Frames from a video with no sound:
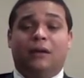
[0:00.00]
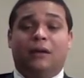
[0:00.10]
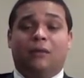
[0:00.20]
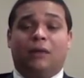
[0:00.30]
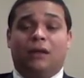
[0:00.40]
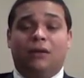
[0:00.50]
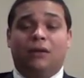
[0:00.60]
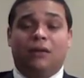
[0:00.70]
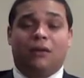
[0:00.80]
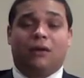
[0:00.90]
While
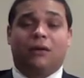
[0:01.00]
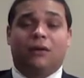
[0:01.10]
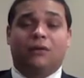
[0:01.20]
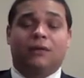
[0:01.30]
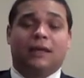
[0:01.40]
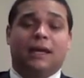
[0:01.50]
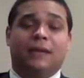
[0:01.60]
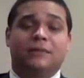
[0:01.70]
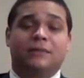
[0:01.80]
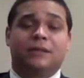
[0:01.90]
another article
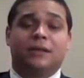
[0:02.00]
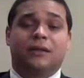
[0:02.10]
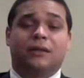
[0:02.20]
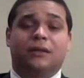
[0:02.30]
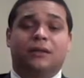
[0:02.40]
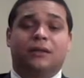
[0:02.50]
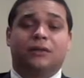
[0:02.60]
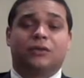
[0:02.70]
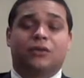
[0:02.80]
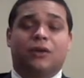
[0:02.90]
claims
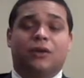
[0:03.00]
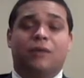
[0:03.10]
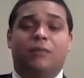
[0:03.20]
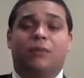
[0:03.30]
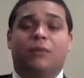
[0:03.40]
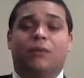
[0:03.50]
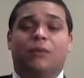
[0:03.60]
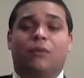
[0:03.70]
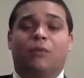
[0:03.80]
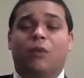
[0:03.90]
Trump
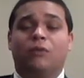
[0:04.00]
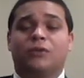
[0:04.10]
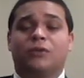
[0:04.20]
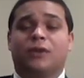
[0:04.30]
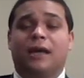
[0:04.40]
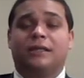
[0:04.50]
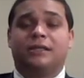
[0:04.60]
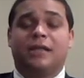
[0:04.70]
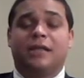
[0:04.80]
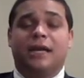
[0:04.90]
won't try to
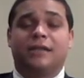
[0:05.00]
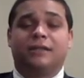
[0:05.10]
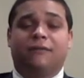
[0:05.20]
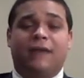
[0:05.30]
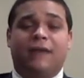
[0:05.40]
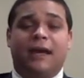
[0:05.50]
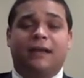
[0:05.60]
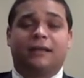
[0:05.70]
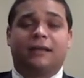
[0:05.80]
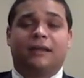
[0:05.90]
change the
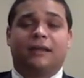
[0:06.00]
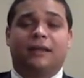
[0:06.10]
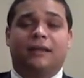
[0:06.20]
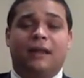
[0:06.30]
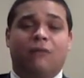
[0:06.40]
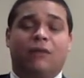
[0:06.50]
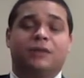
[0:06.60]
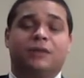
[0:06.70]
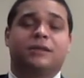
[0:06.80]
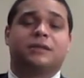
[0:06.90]
fact that
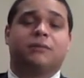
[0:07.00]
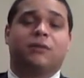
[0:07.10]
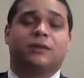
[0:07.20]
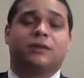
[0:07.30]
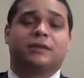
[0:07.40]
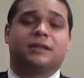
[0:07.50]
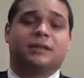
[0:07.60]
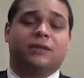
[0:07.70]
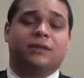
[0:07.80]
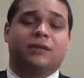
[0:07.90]
Russia supports the
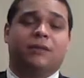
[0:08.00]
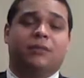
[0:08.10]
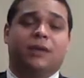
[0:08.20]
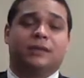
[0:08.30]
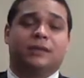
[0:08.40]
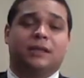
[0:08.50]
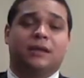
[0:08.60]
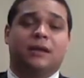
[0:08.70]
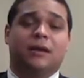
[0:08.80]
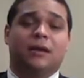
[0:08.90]
Syrian
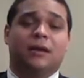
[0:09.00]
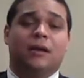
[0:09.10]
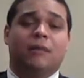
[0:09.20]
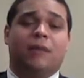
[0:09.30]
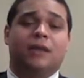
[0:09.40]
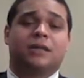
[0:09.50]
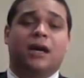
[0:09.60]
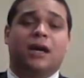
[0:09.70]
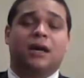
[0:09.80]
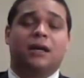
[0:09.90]
president
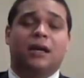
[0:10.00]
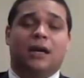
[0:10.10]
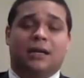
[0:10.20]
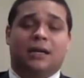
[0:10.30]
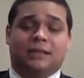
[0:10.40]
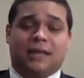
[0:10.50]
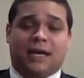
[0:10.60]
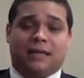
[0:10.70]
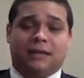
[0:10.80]
Bashar Assad,